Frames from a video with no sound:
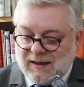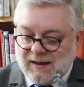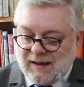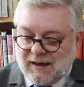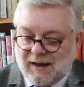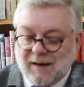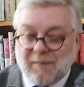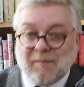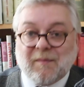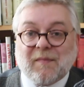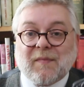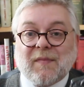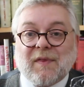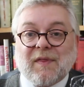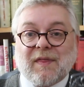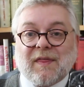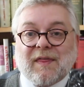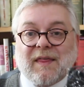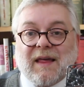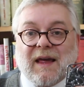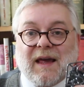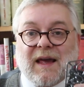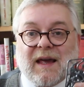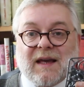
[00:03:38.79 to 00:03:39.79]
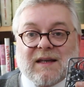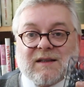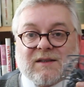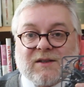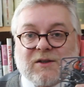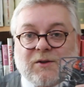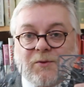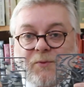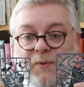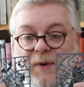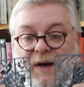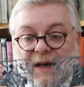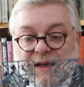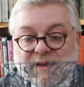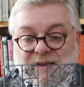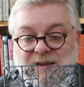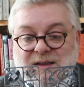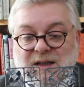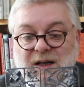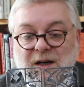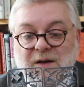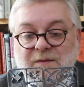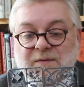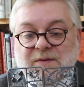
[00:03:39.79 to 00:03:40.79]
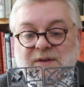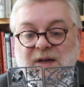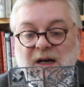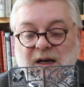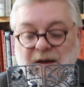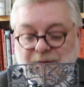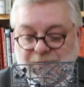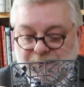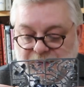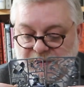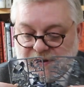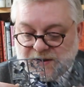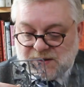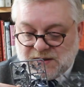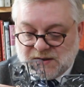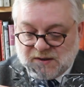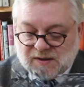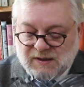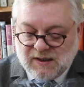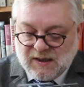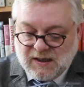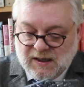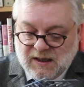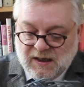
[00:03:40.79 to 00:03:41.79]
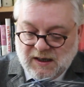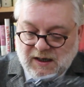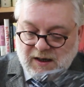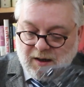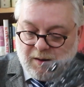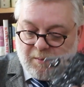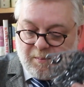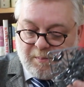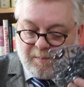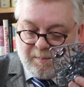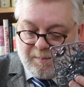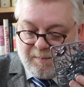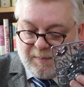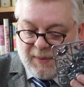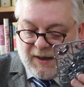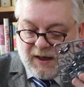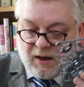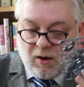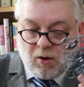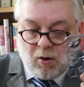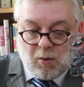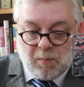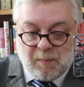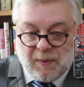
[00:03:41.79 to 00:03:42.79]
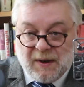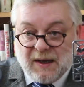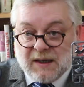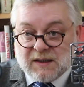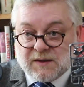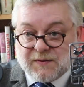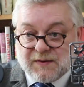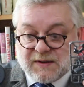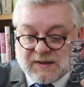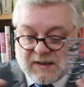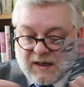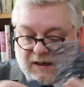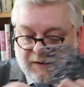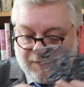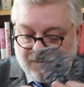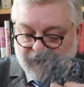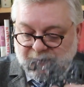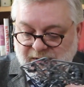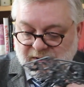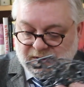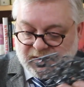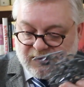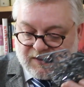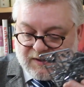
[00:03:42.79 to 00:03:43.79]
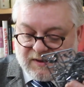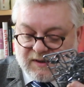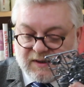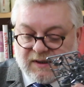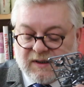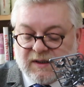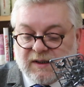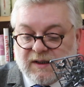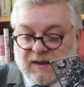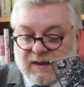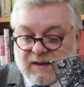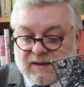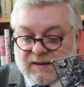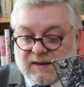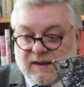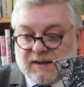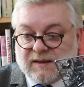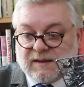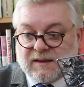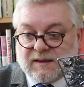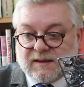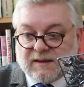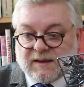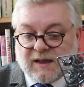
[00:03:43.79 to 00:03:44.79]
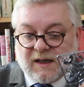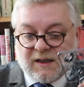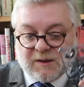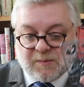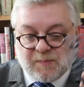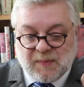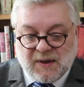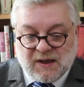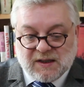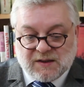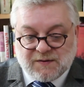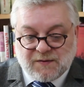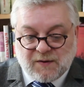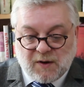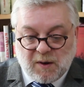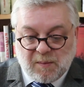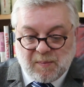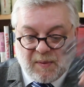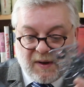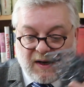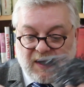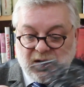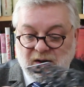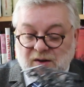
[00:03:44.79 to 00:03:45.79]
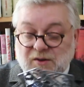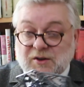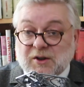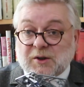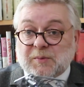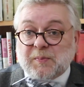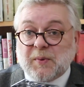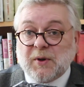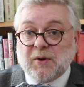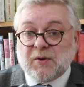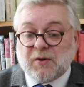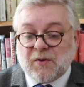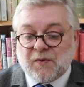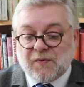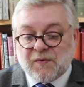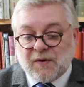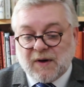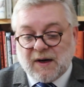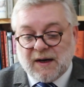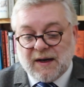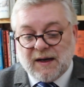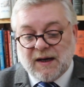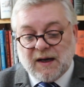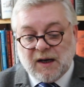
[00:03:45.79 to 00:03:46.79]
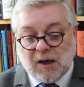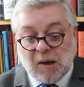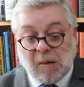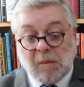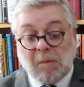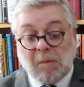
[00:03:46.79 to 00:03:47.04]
Yeah, there's the rest of Typhus. Big old base for Typhus. Decent sized base for our Biologist Putrifier.